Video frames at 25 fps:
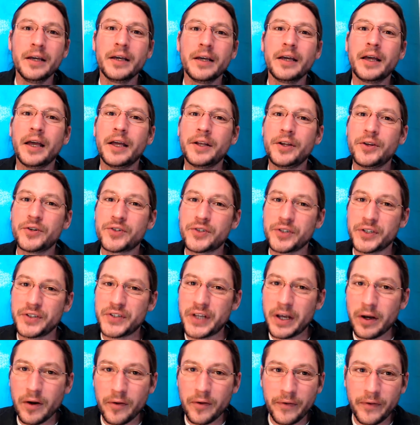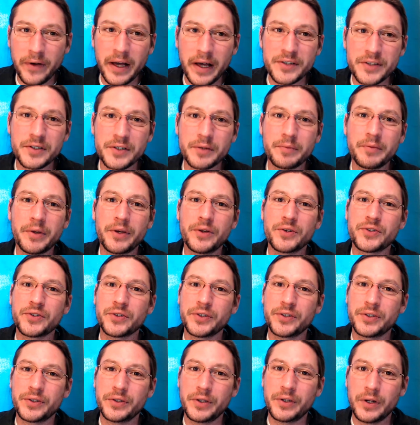It usually terrifies them. It
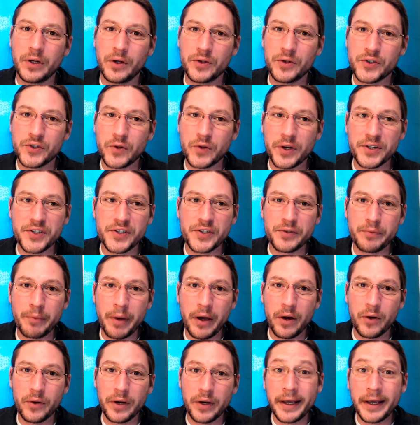usually, stresses them out.